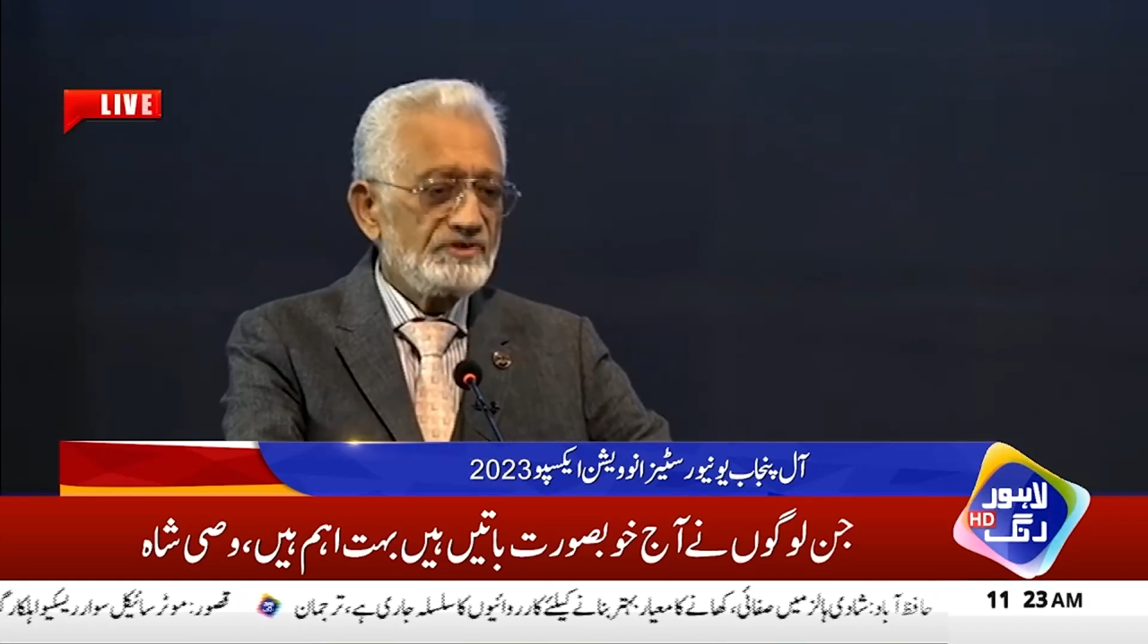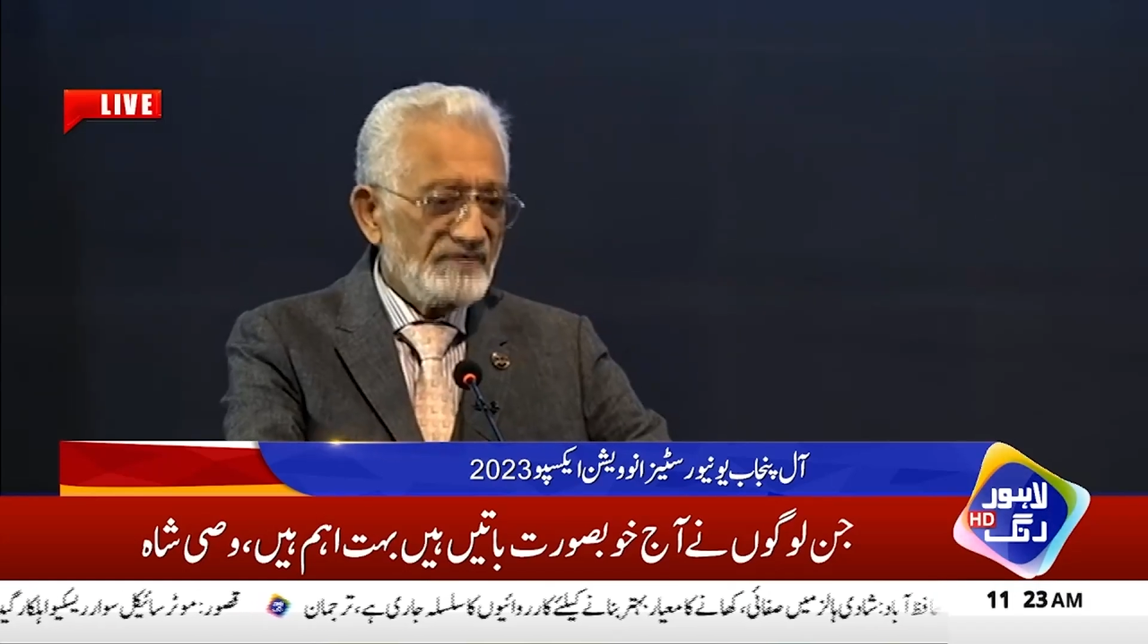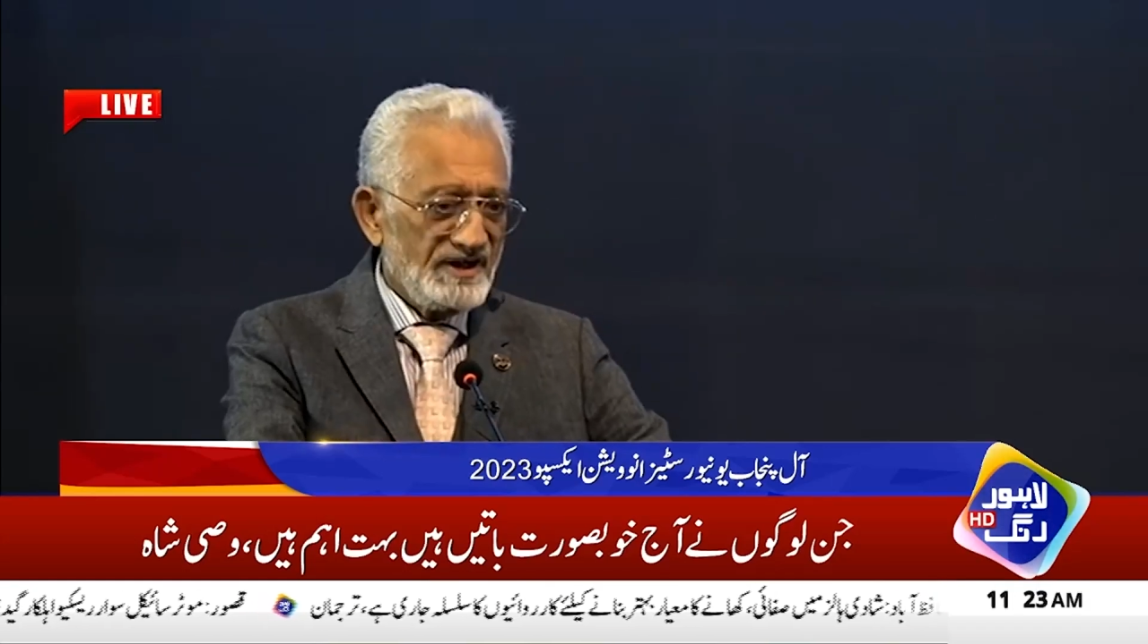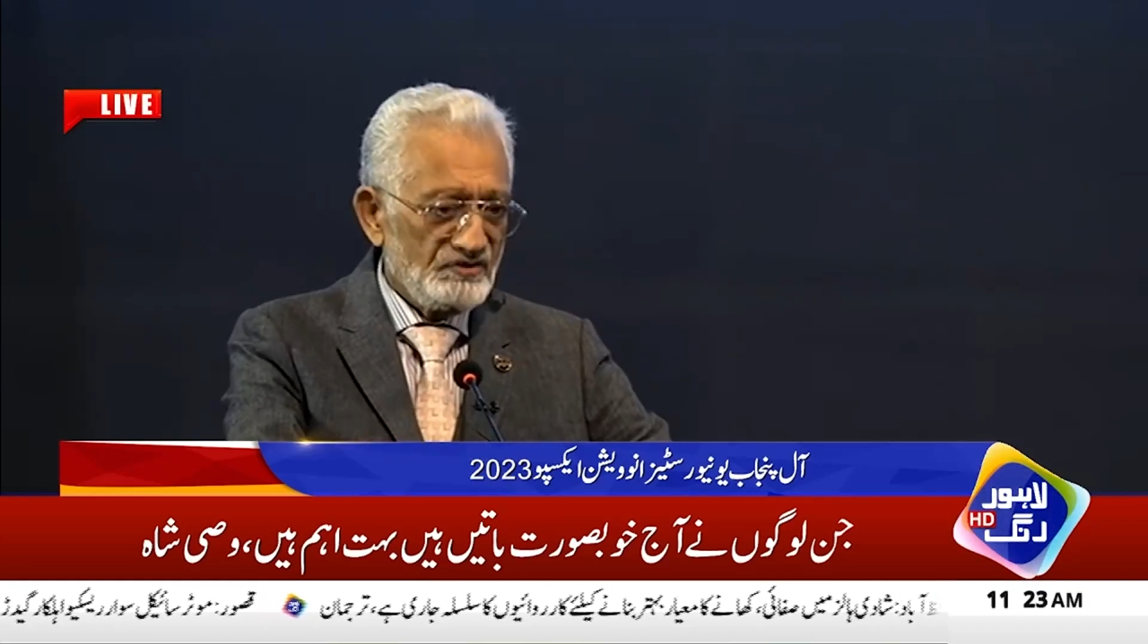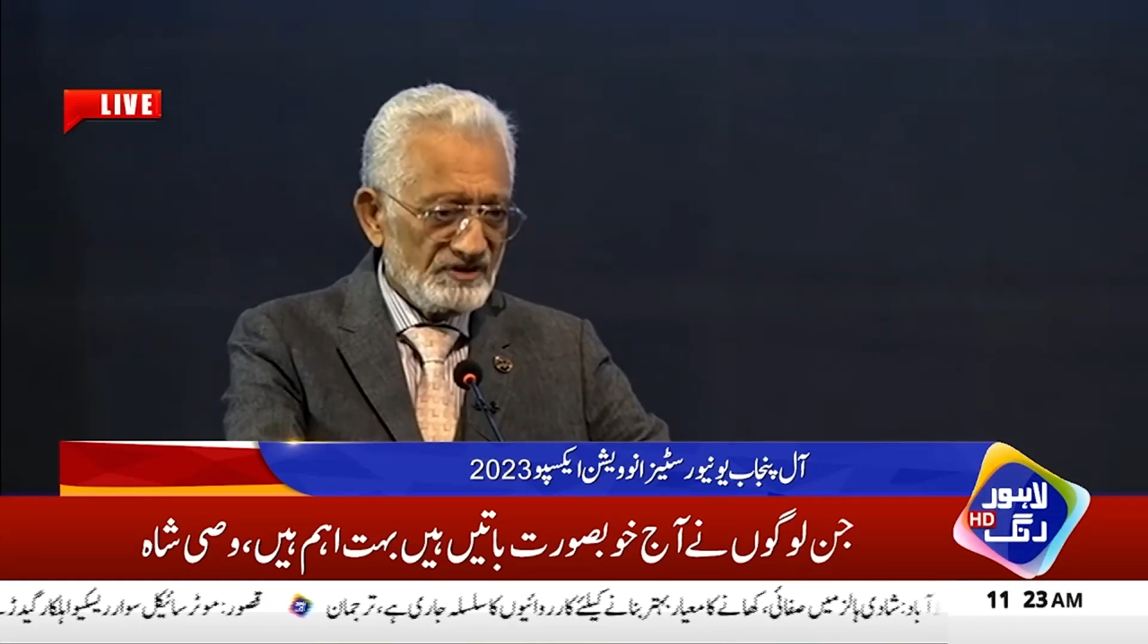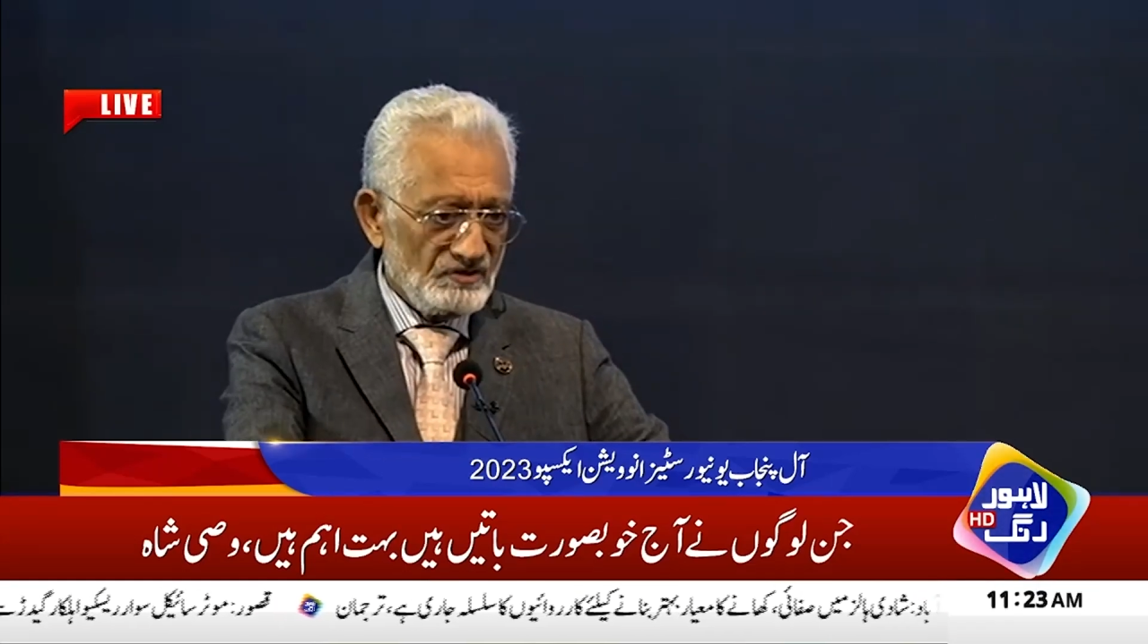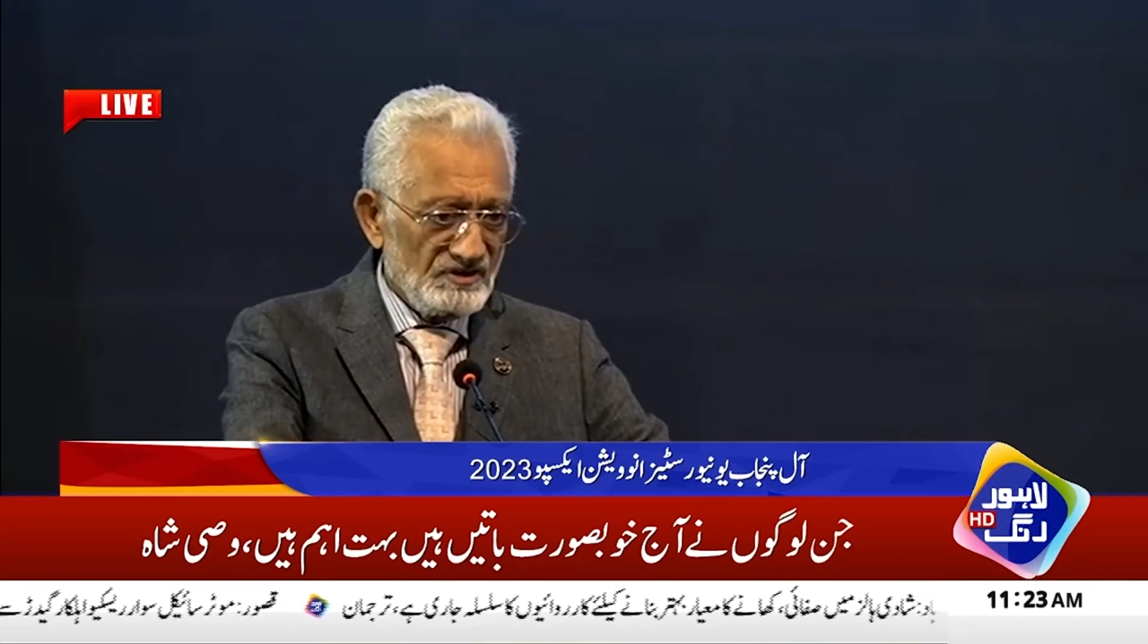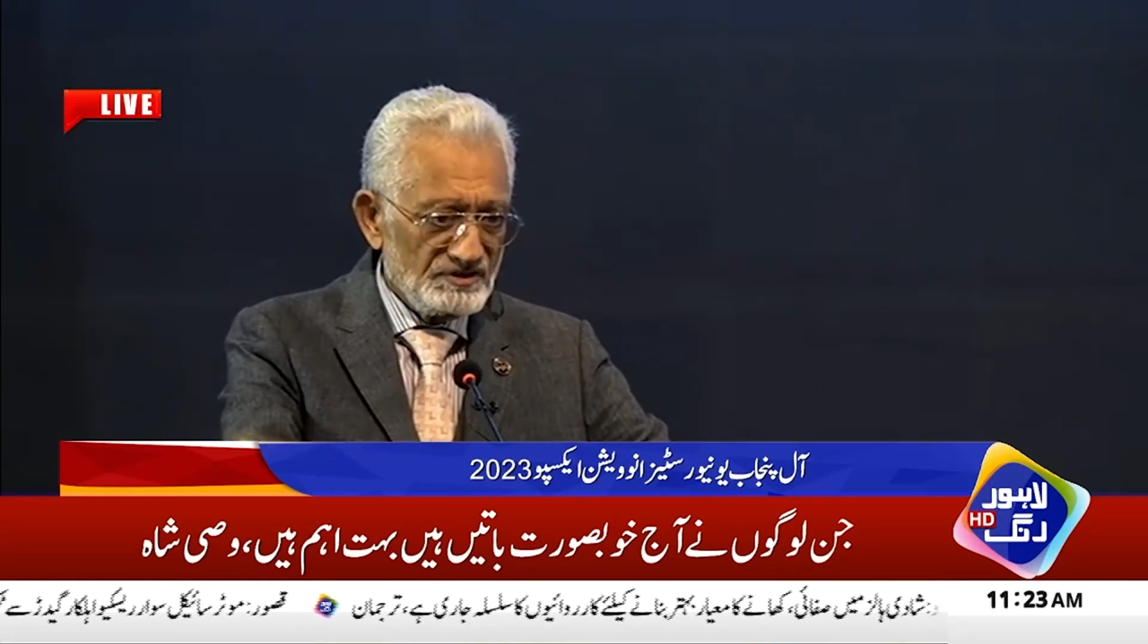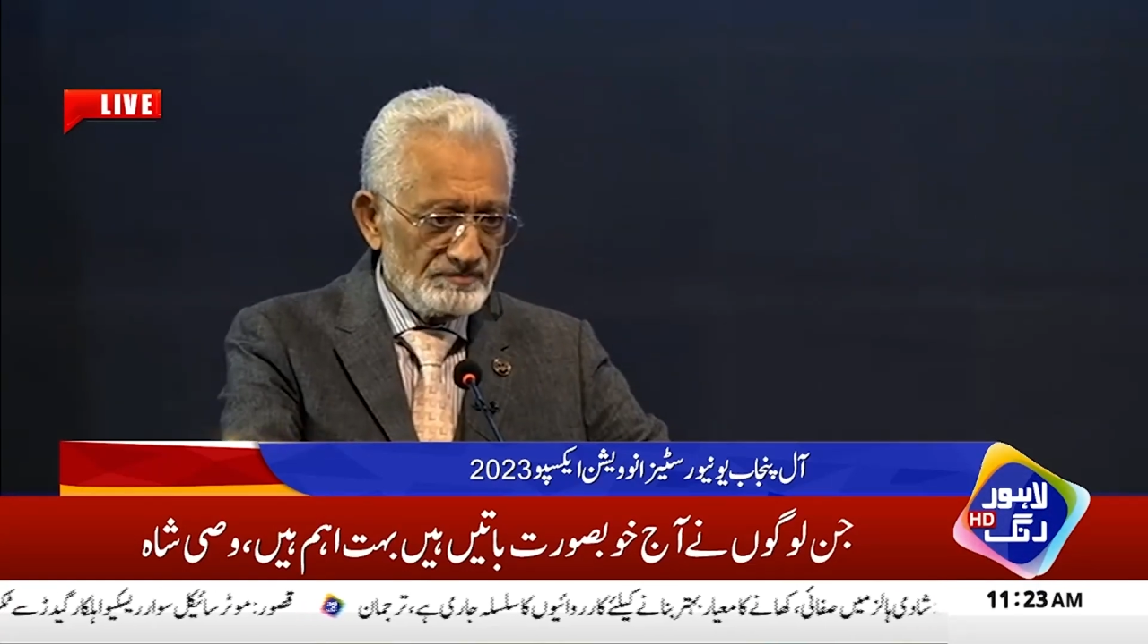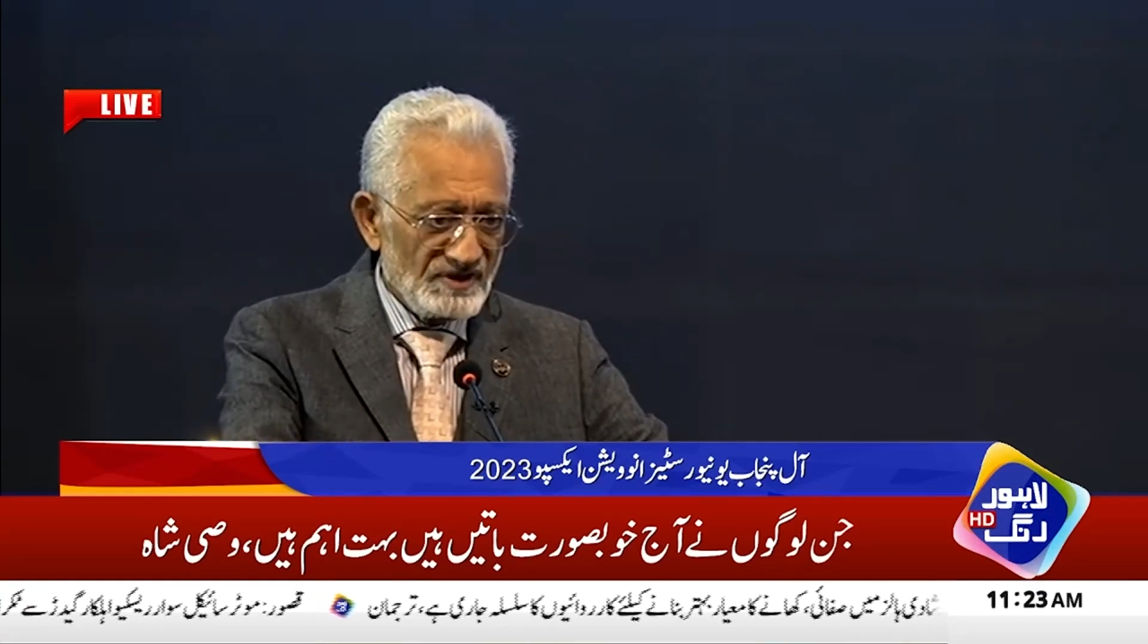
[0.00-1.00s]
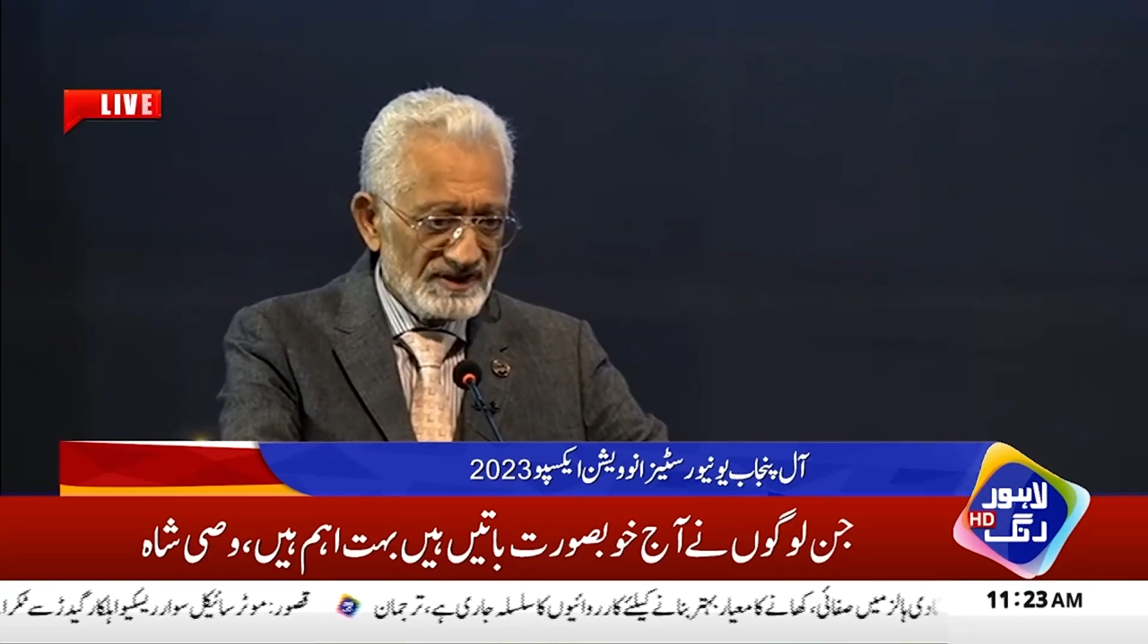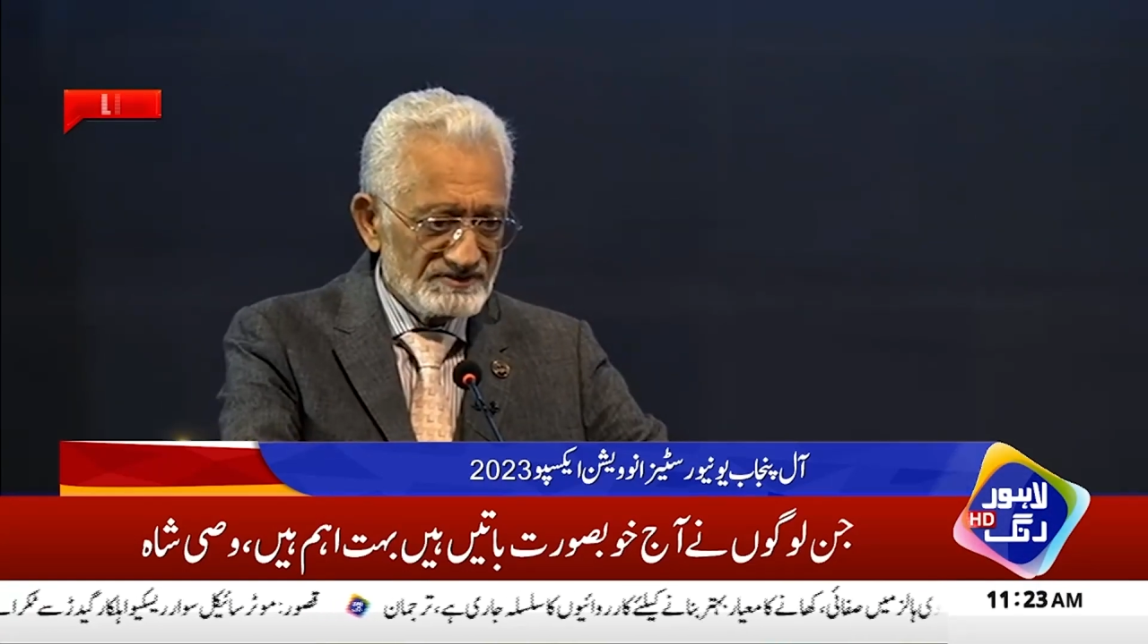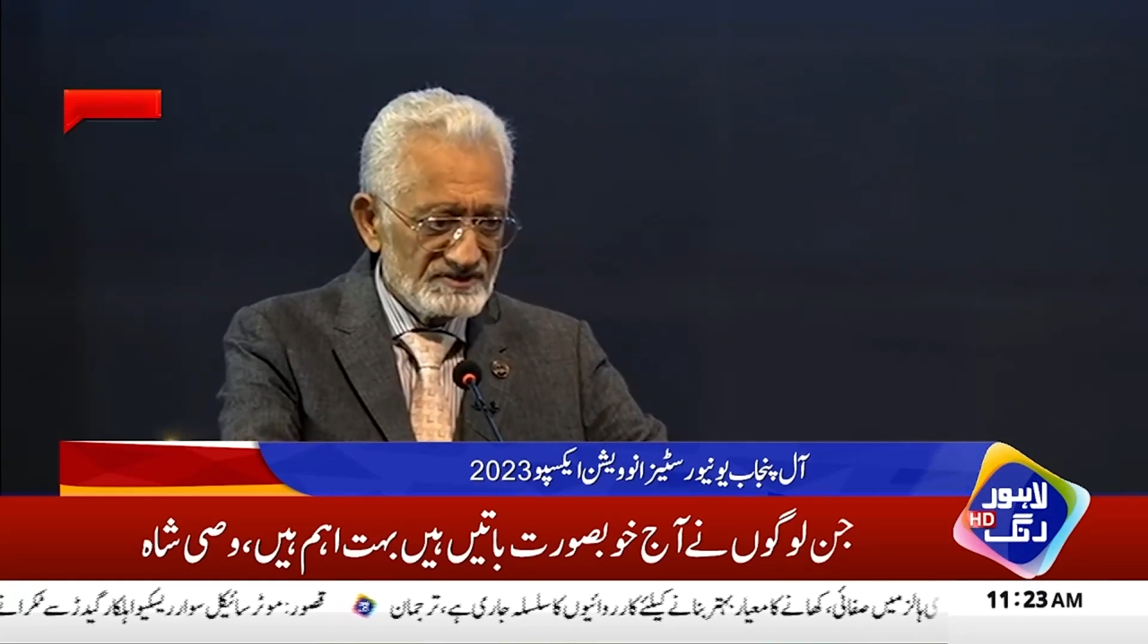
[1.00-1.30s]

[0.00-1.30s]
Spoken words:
biotechnology plants,